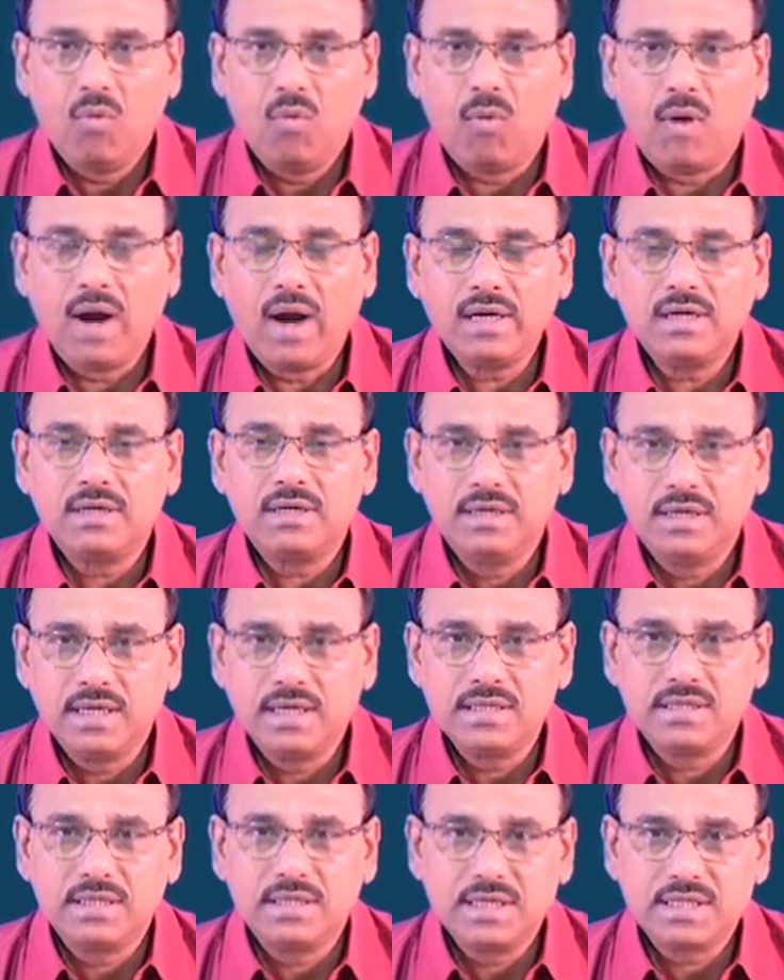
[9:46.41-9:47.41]
what
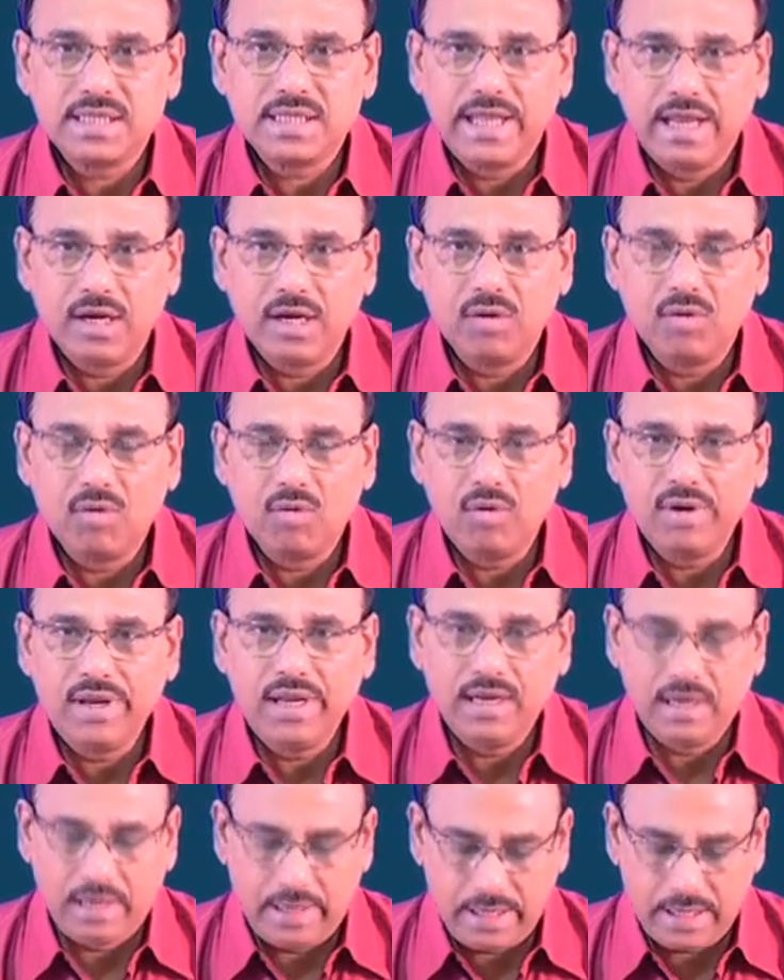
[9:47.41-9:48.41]
does this
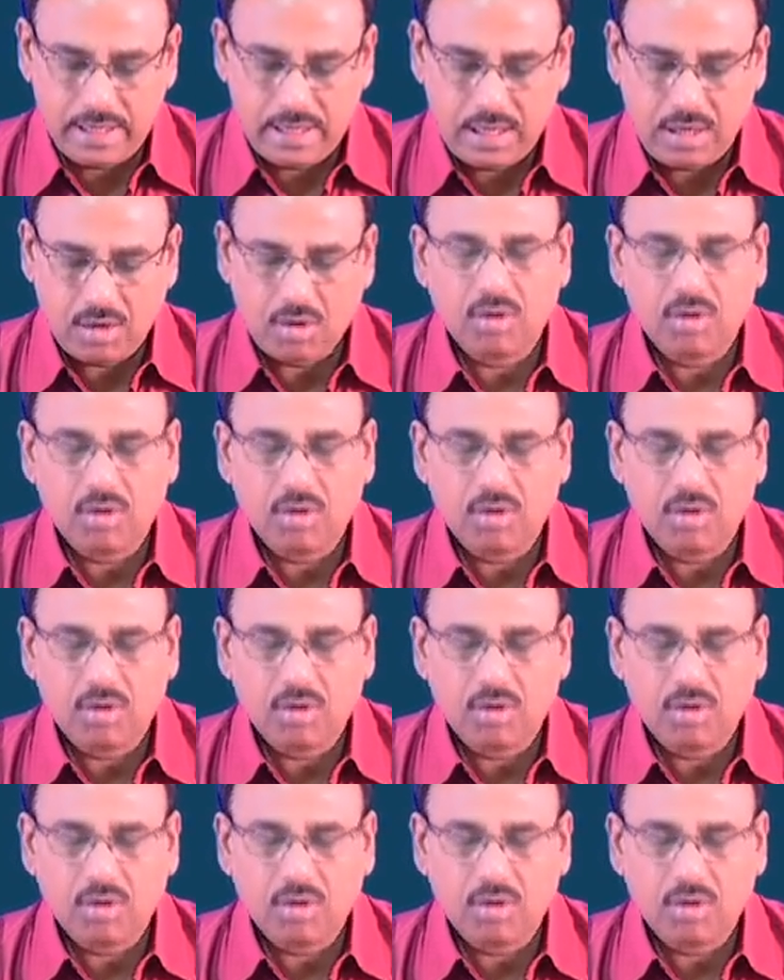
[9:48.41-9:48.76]
encoding layer